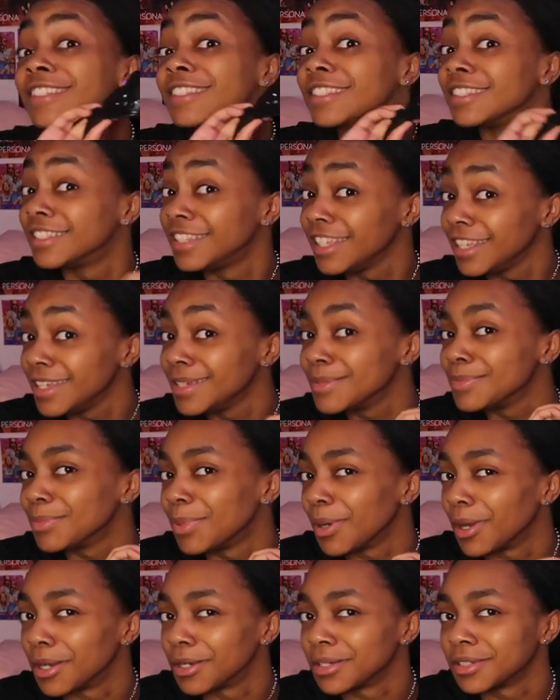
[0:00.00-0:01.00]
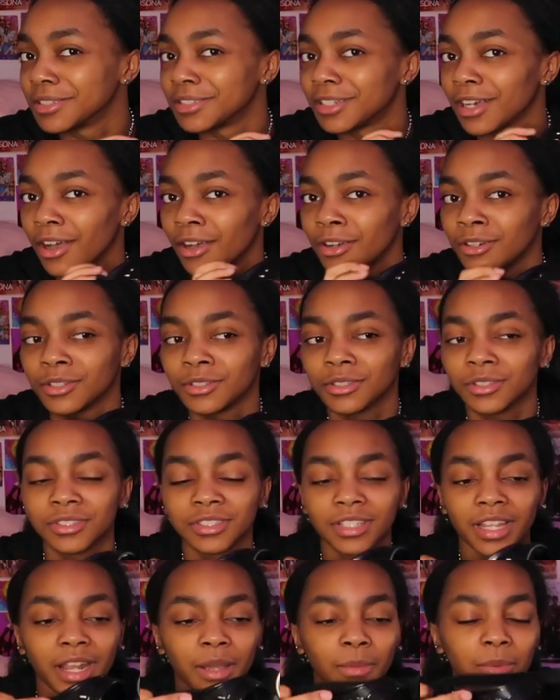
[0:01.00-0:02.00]
steampunk
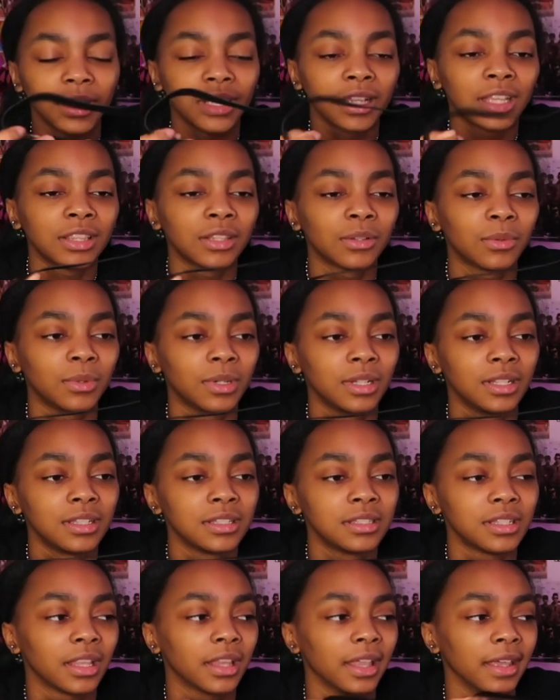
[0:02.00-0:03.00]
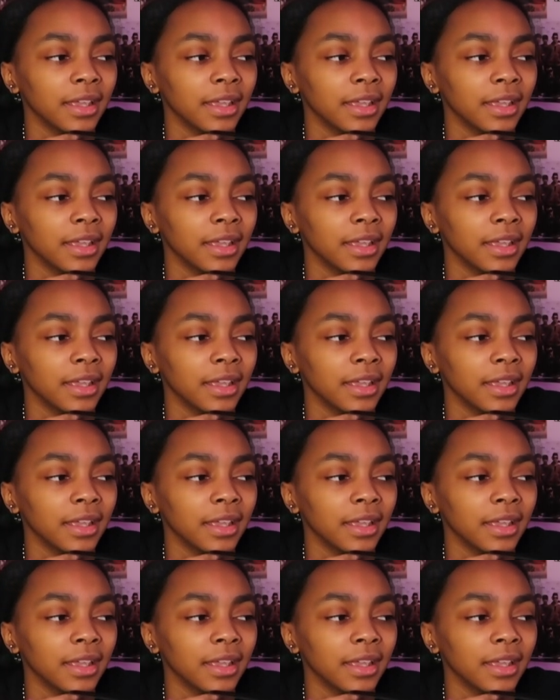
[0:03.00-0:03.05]
goggles, and I want to get the ones that